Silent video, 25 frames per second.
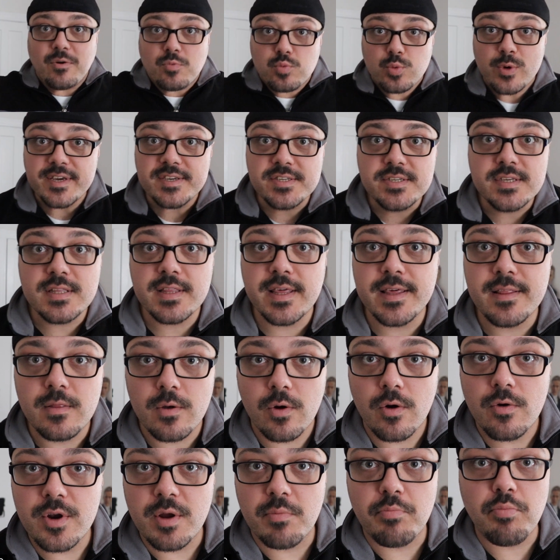I recently
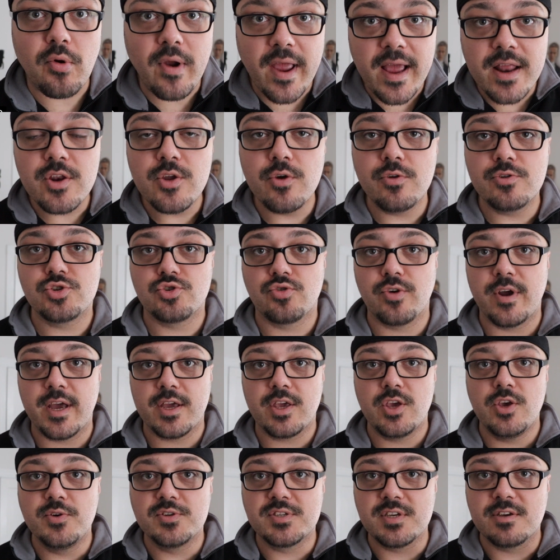learned a brand new
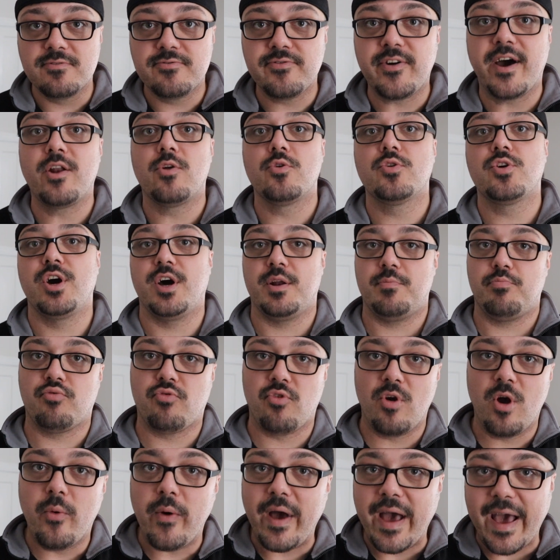trick using Final Cut
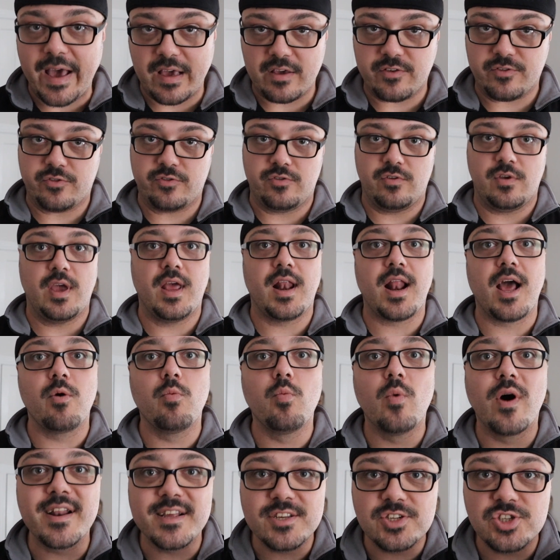Pro X, and I
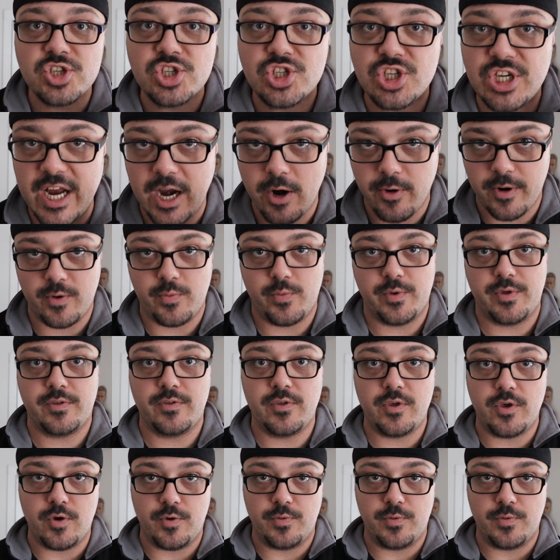want to share it with